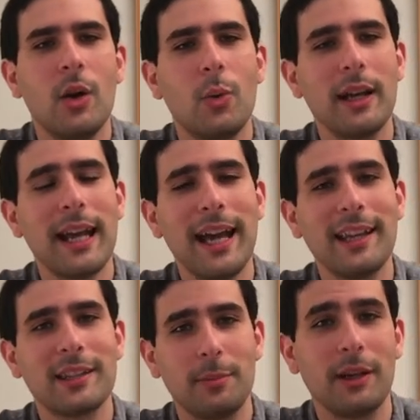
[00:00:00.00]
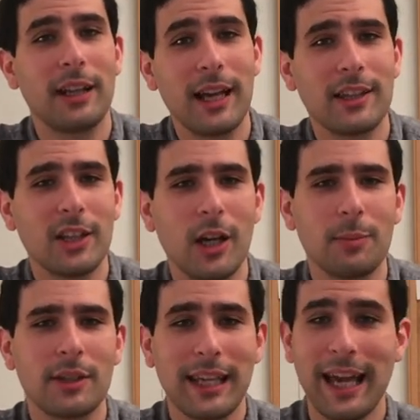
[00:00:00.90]
When asked about
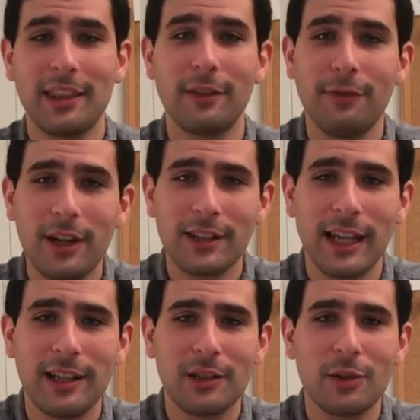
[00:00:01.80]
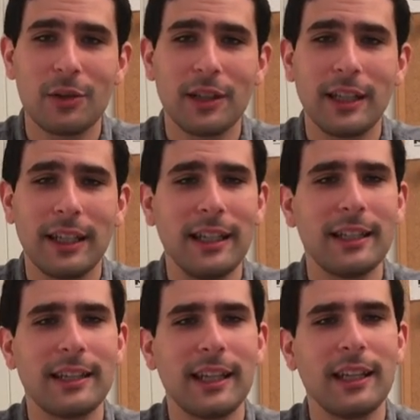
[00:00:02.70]
Aesop's Cat and the Fox allegory, he
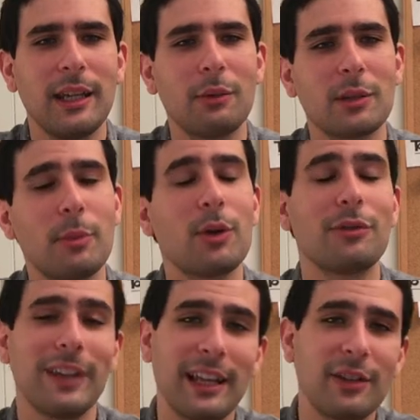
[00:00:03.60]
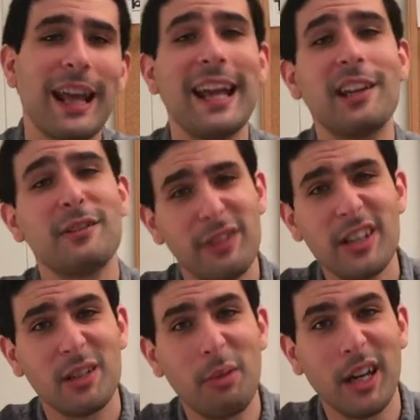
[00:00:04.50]
said he was both flattered and
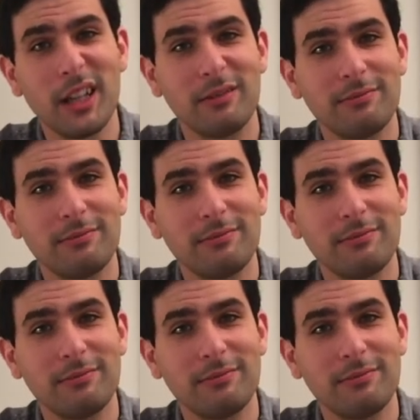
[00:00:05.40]
offended by it.